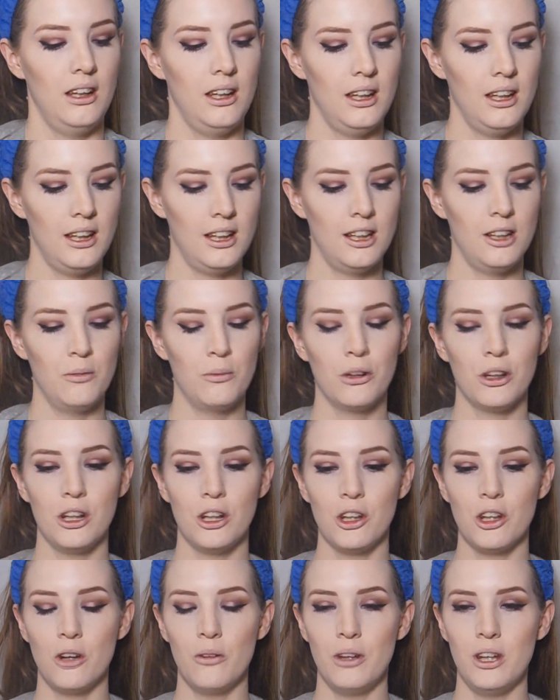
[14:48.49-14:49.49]
And we're going
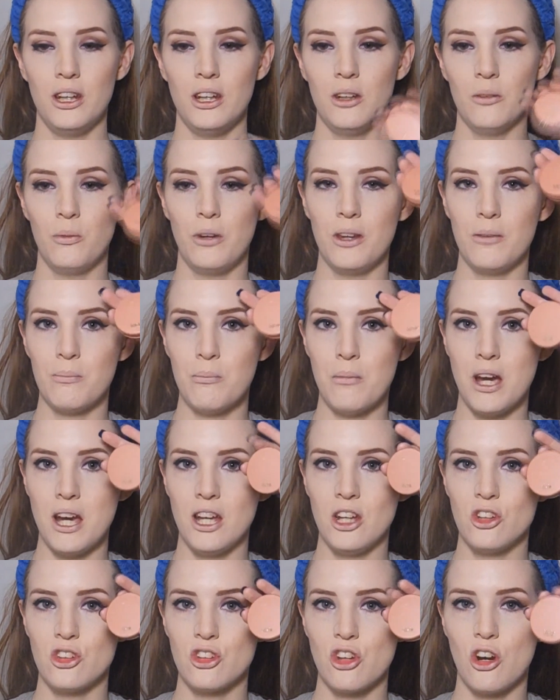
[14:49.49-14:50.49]
to go in with
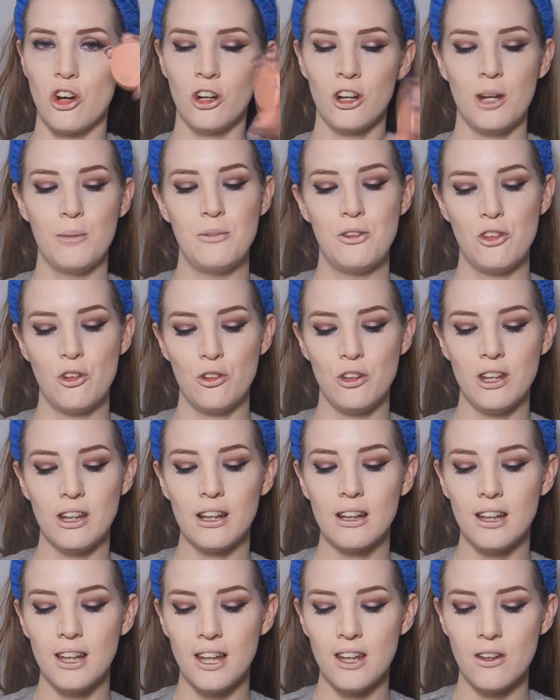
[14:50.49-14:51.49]
my Tarte Amazonian
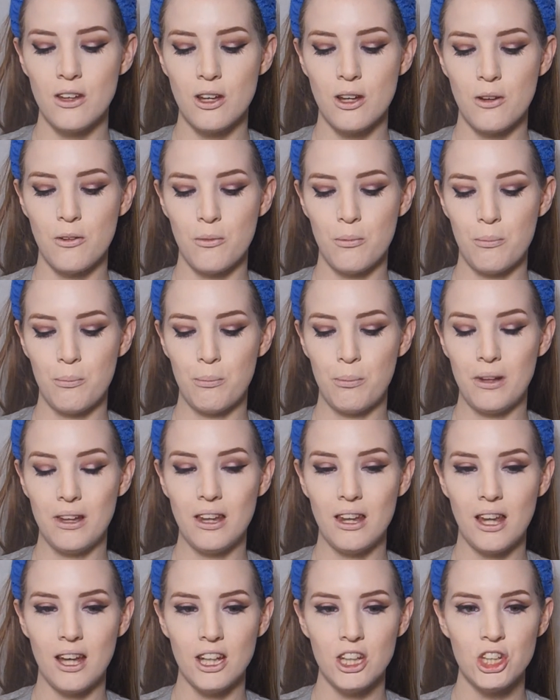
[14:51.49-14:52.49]
Clay
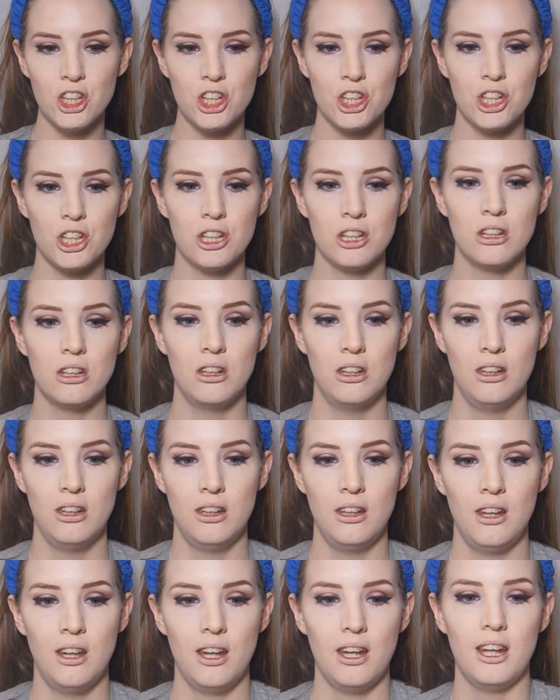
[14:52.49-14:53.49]
blush.
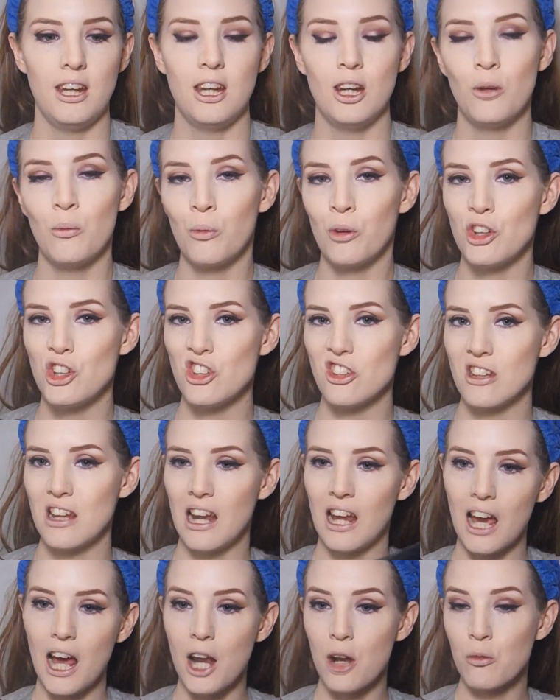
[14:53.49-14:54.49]
And we're just
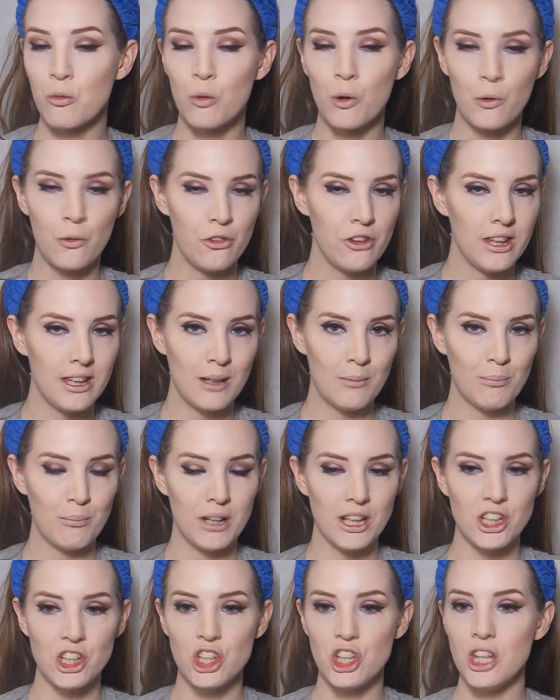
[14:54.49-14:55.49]
going to kind of rosy up
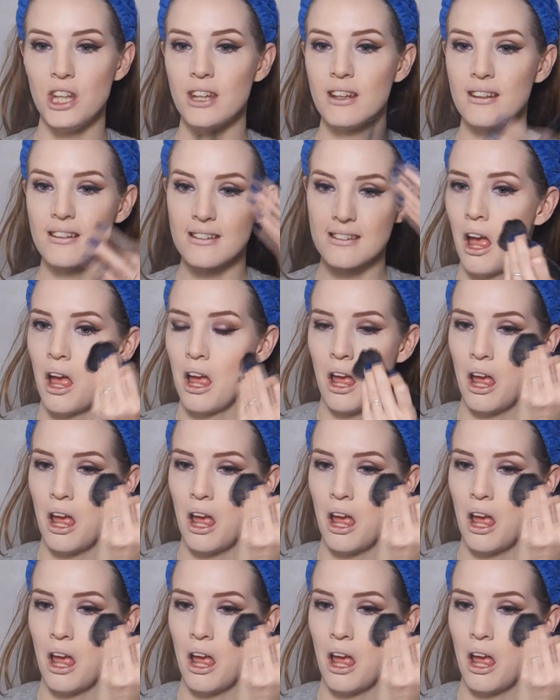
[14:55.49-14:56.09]
my cheeks.